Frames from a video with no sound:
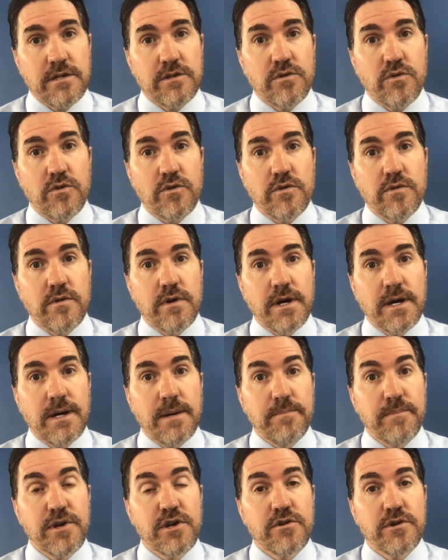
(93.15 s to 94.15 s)

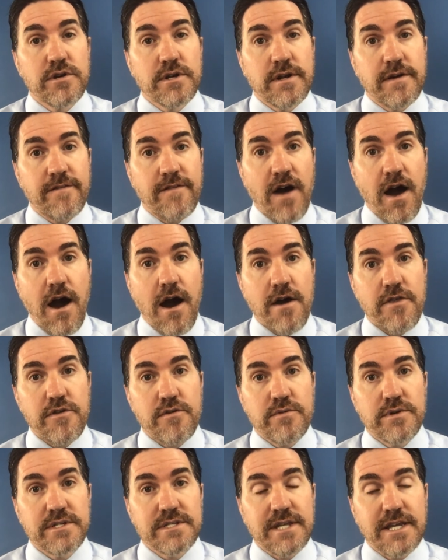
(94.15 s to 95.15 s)
your period of
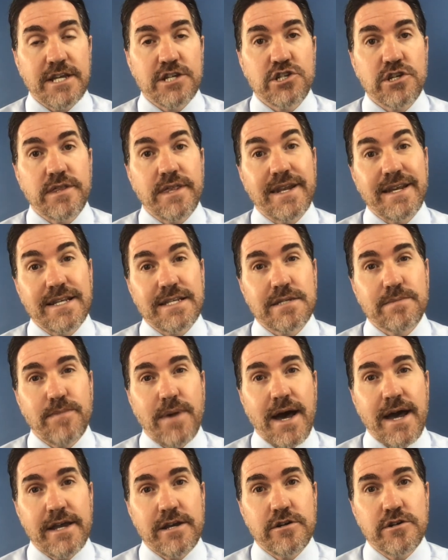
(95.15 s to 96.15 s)
authorization that
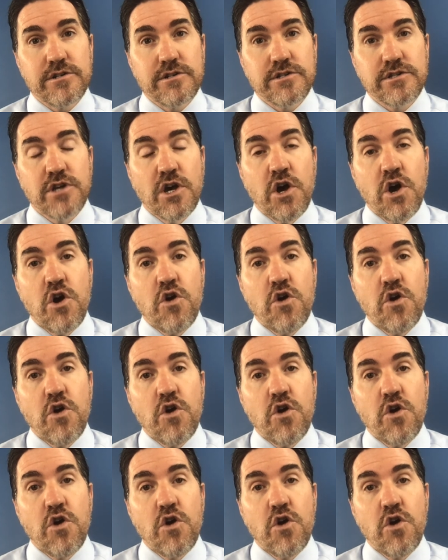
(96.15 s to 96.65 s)
expires,